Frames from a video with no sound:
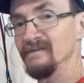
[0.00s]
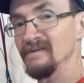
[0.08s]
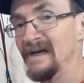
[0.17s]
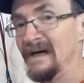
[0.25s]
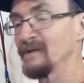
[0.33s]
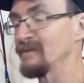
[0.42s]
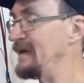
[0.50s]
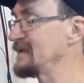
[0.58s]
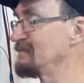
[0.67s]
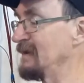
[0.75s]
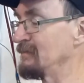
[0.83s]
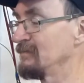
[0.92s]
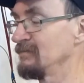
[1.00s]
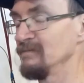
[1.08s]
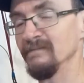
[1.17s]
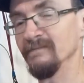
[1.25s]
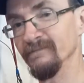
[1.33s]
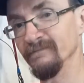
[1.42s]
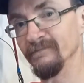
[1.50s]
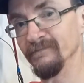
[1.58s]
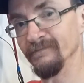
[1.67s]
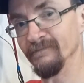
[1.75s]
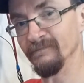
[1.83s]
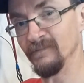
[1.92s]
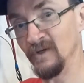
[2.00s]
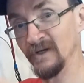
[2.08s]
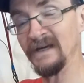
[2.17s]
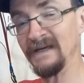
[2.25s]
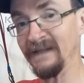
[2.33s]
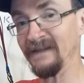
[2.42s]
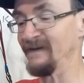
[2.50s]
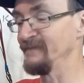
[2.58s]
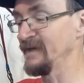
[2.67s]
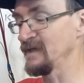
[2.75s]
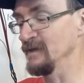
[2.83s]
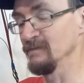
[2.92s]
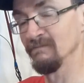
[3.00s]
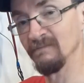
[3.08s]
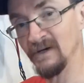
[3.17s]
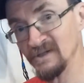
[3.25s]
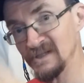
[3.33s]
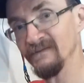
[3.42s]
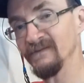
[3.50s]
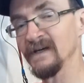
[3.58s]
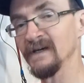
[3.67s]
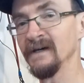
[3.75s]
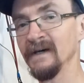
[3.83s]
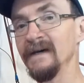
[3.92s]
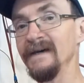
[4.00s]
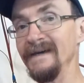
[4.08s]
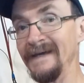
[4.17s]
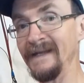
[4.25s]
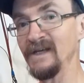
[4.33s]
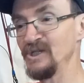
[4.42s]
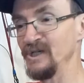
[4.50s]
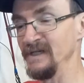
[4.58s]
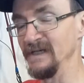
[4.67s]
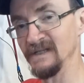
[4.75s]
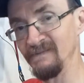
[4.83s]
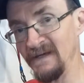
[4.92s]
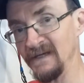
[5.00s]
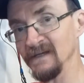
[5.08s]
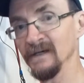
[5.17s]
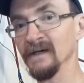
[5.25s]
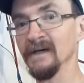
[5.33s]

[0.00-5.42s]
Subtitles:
sideways, but looking at that video, most of the energy is being